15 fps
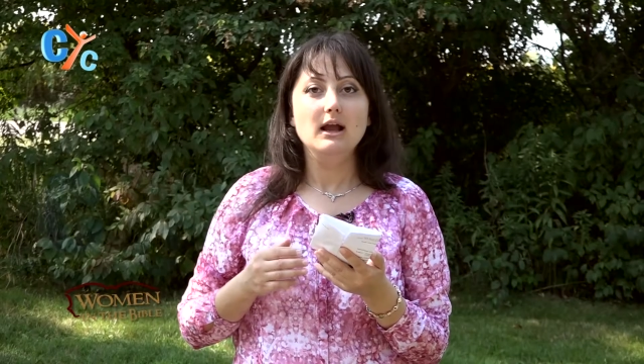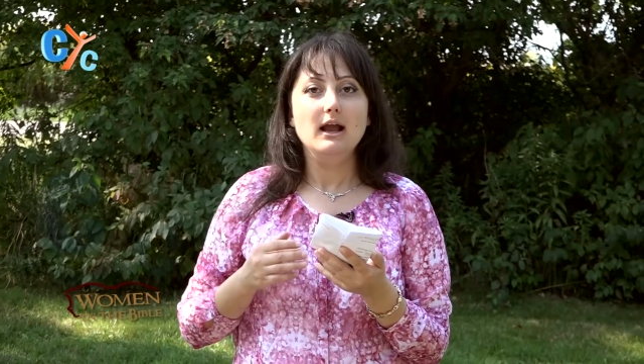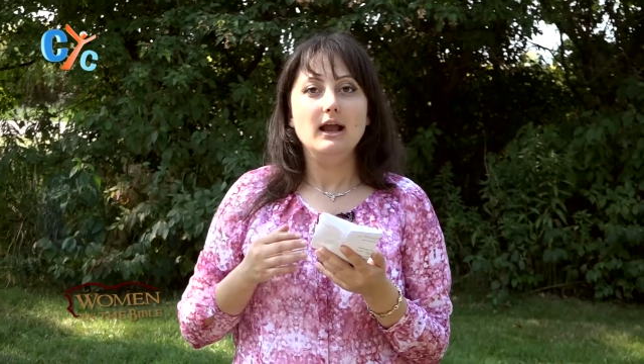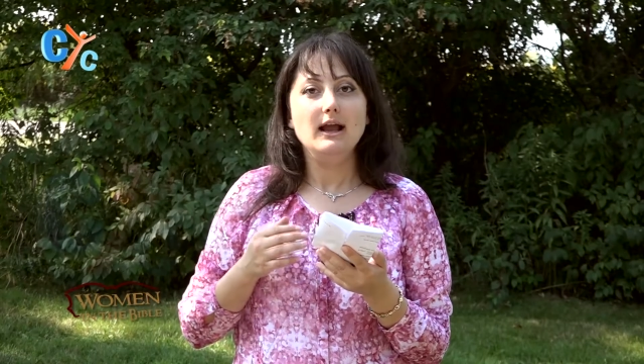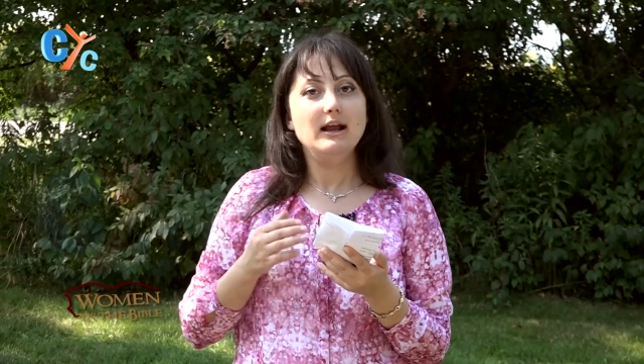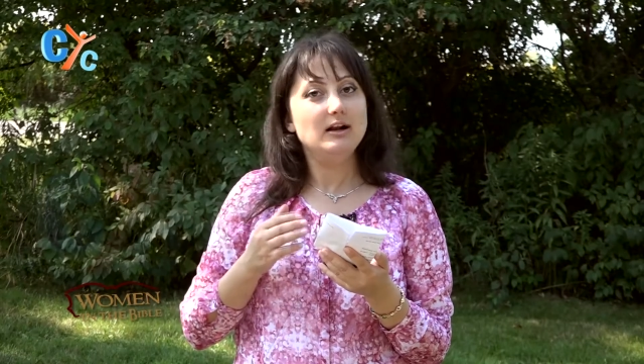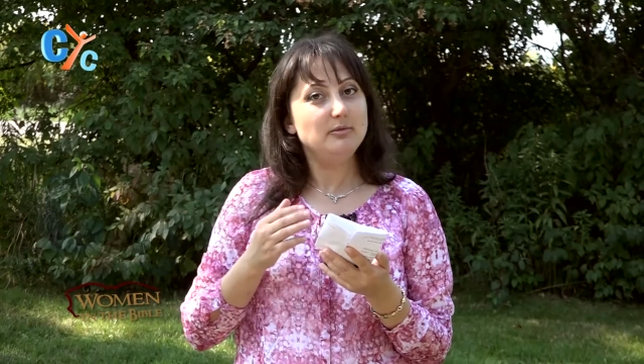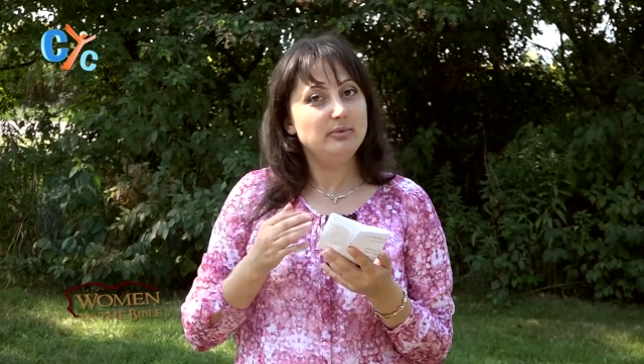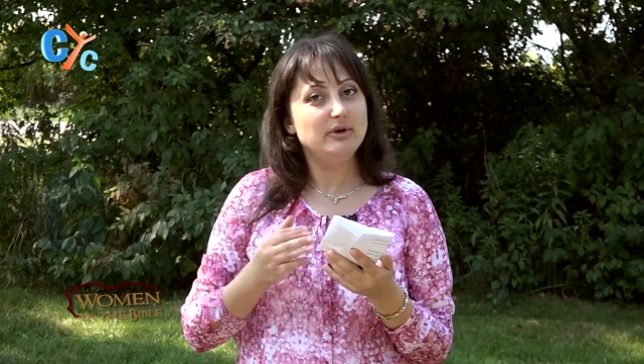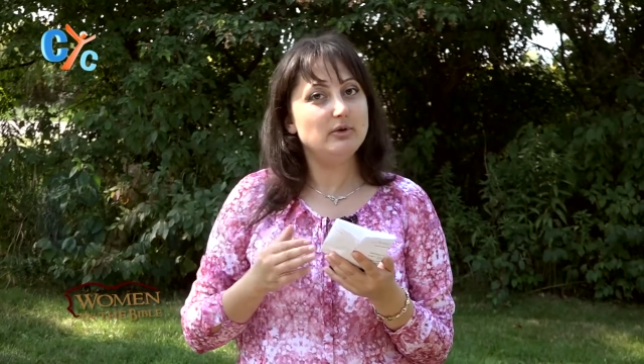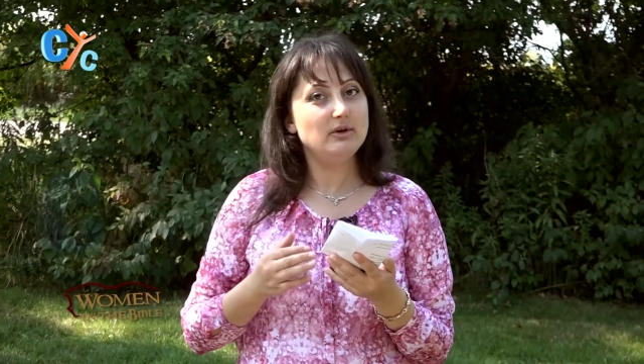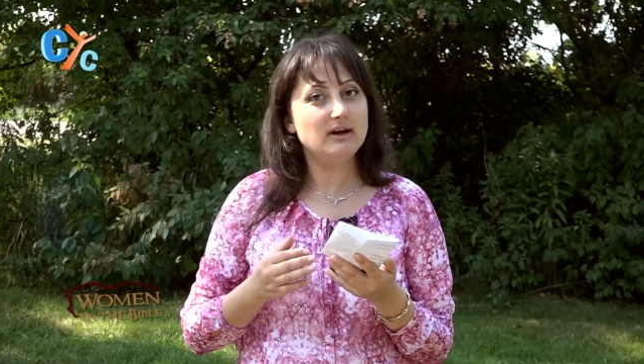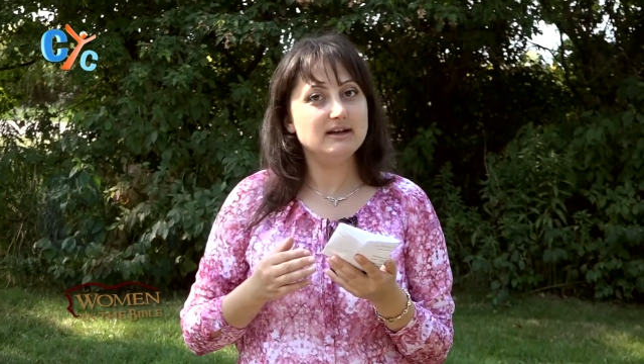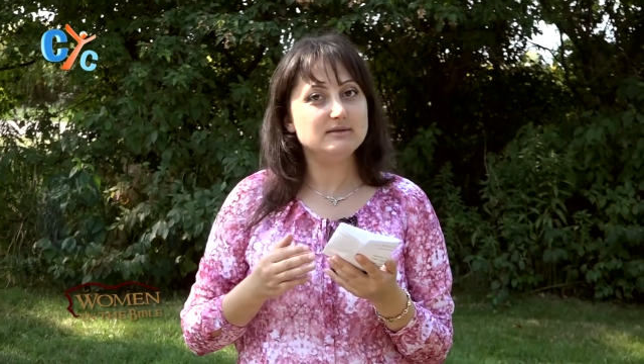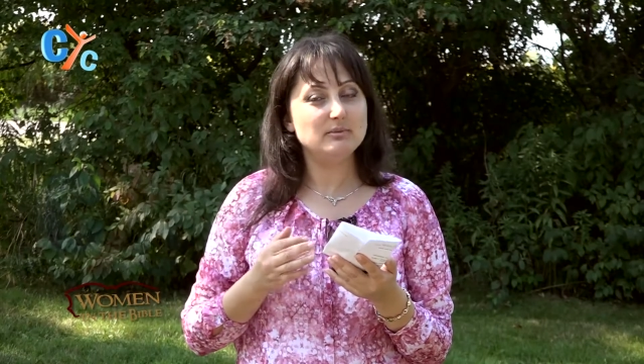Help
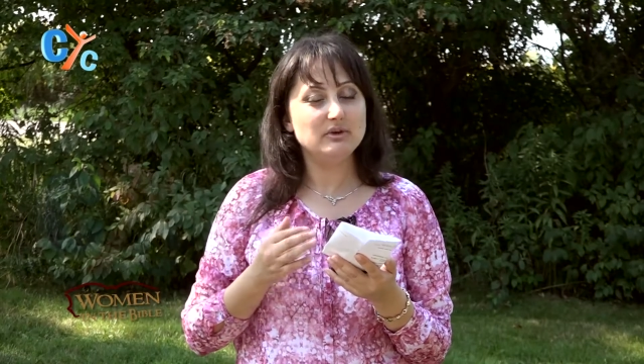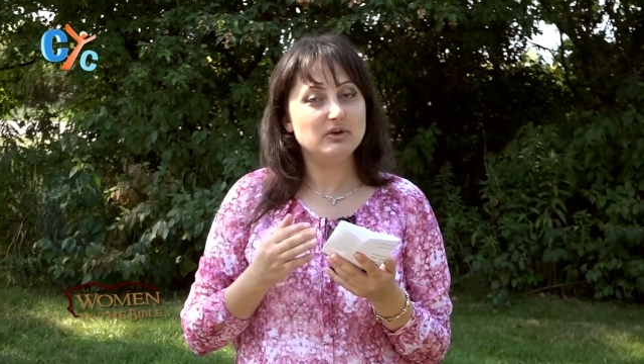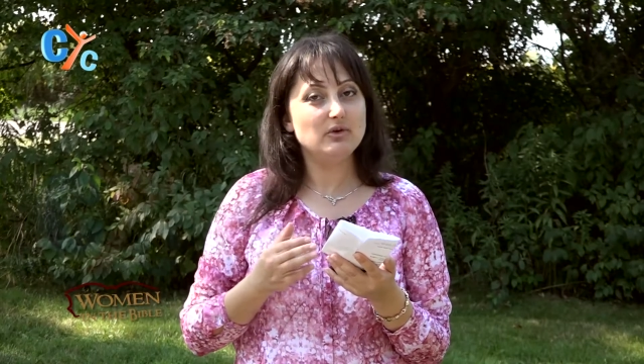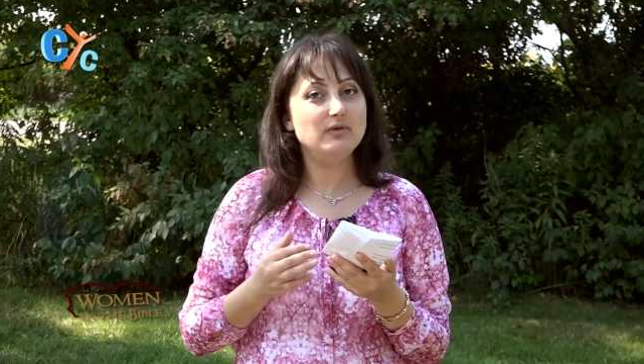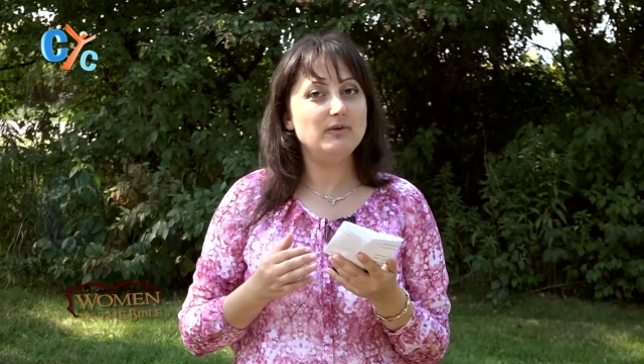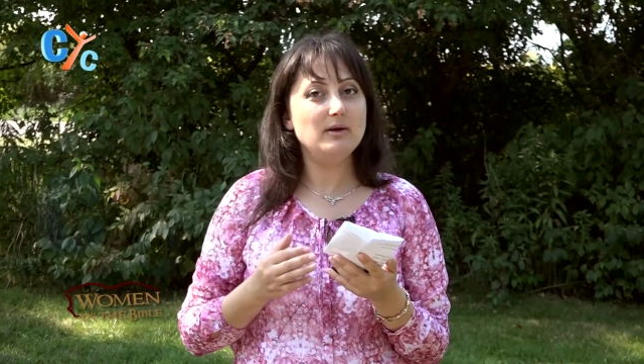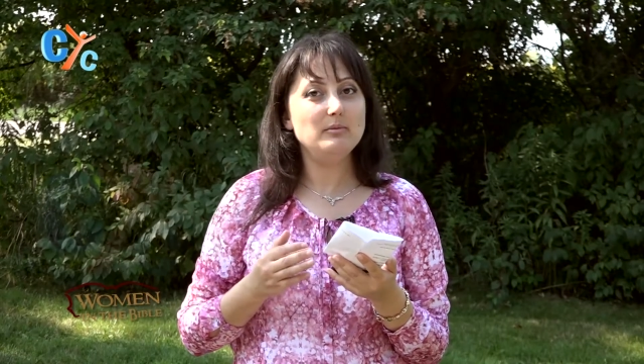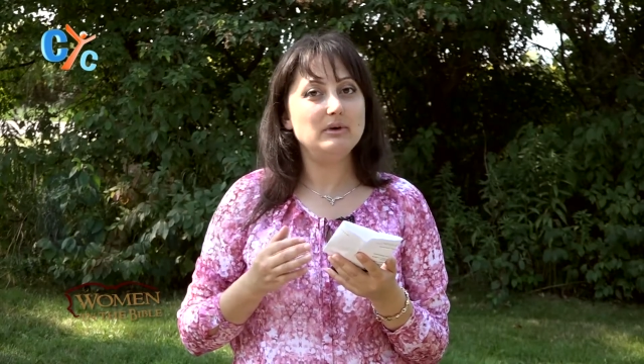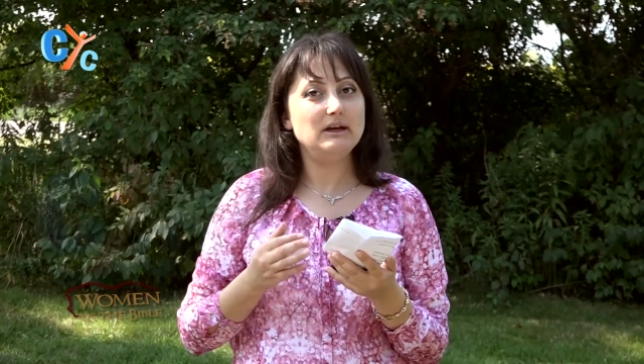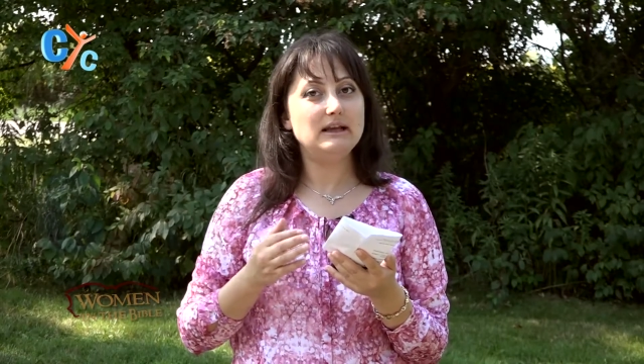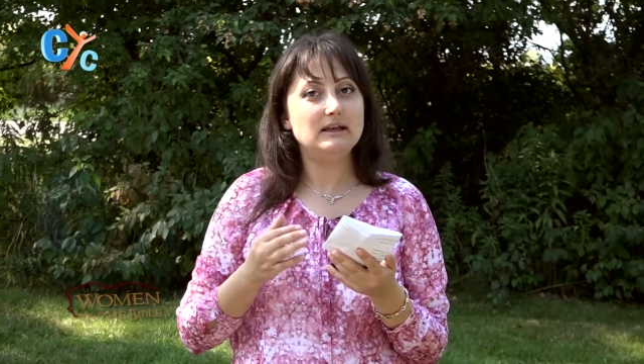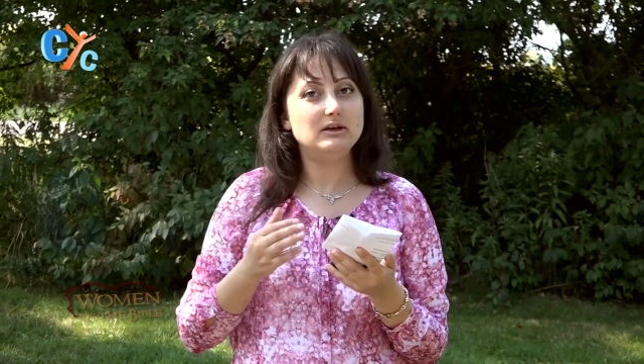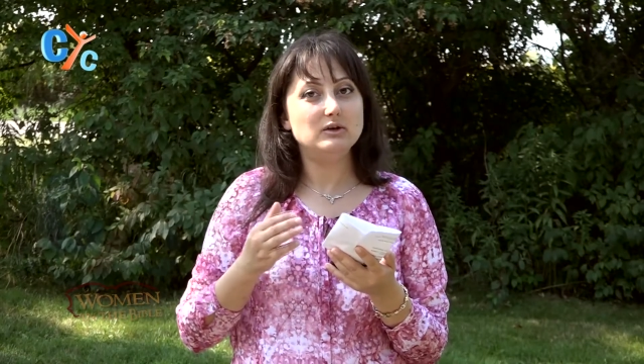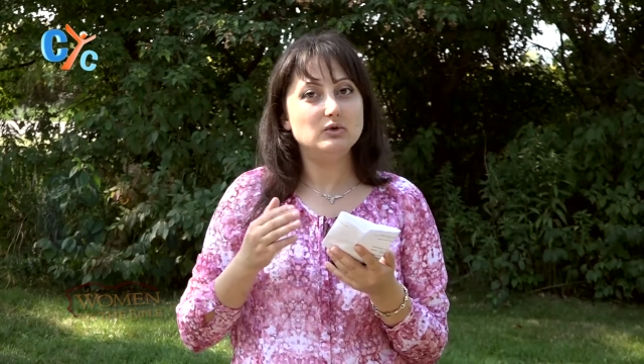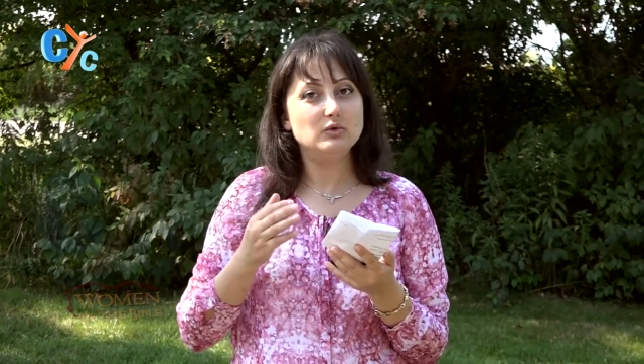your husband, your family